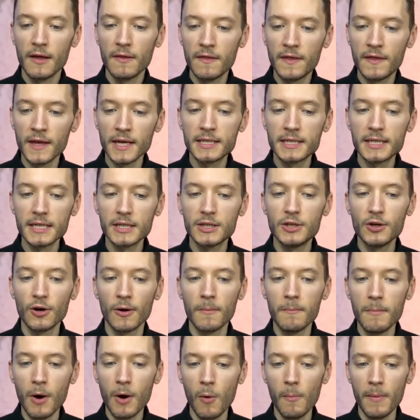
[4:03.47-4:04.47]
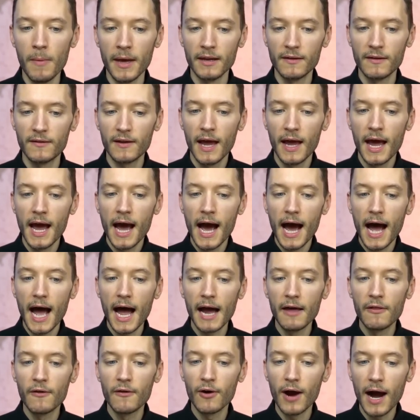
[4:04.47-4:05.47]
This is your moment.
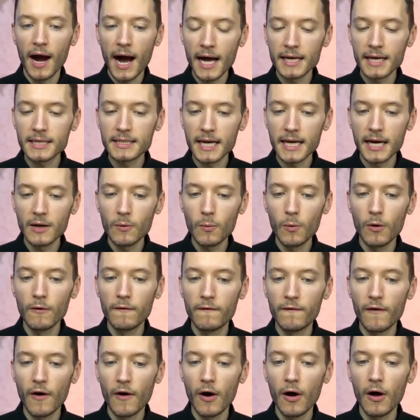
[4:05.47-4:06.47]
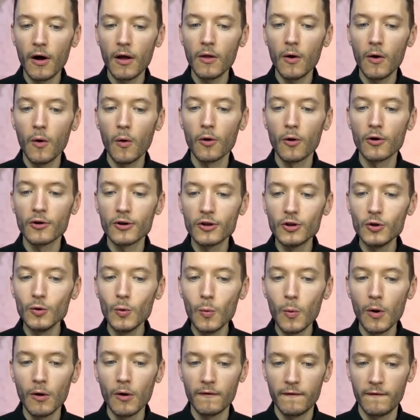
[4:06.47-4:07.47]
Either Assad will fall or
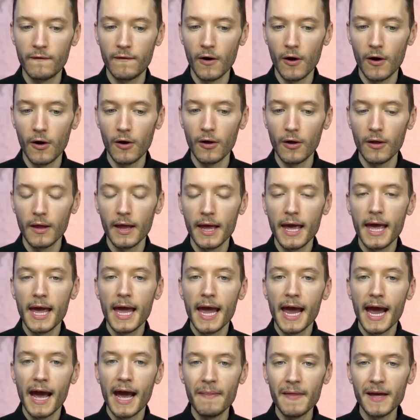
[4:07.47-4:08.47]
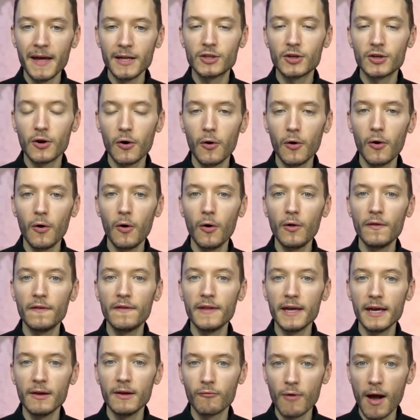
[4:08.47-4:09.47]
you will fall.' And they
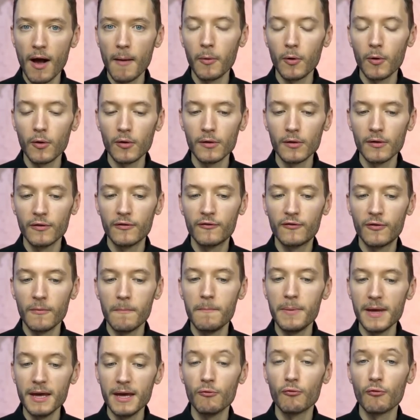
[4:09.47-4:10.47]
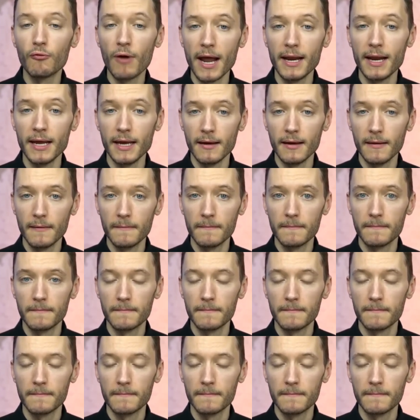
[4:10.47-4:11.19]
told the rebels to be ready."